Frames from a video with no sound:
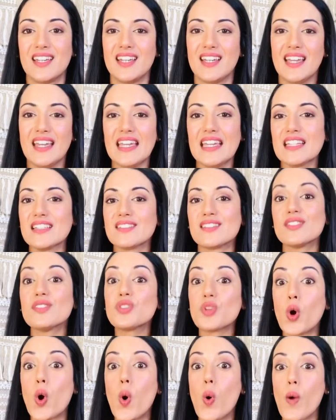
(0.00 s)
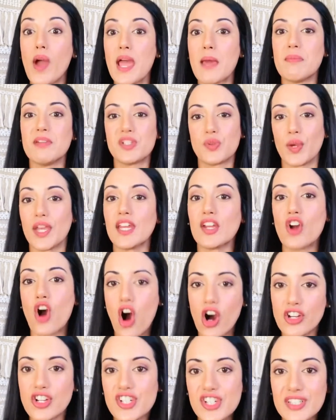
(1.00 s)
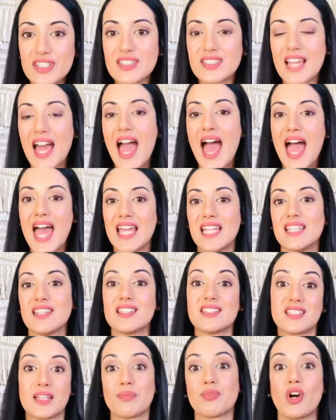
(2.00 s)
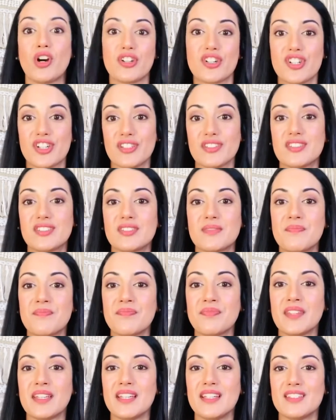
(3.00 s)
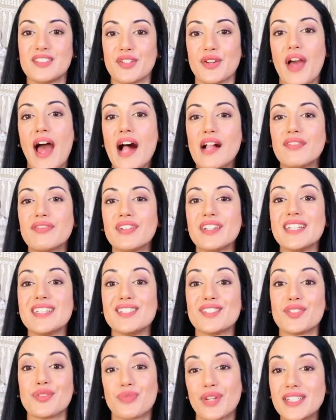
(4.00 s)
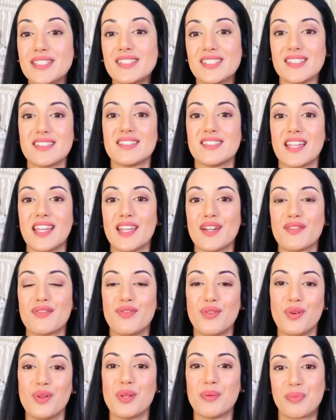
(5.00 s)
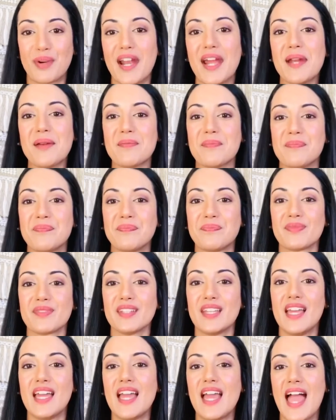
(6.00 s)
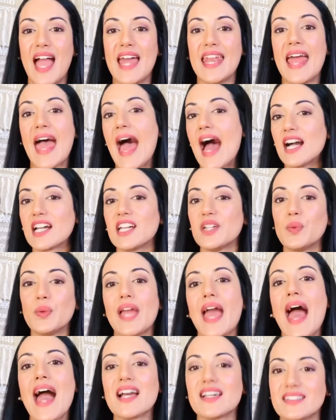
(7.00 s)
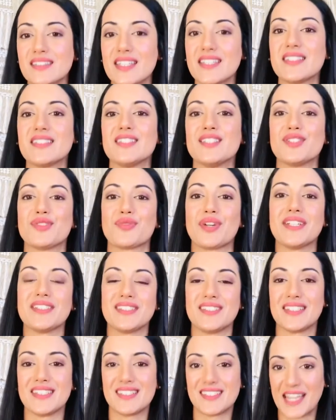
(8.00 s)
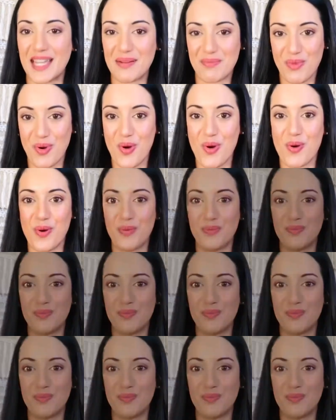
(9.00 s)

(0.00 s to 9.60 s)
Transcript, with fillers: It is the doorway between conscious and the subconscious. So alpha is the resting state for the brain. And how can we access this resting state more?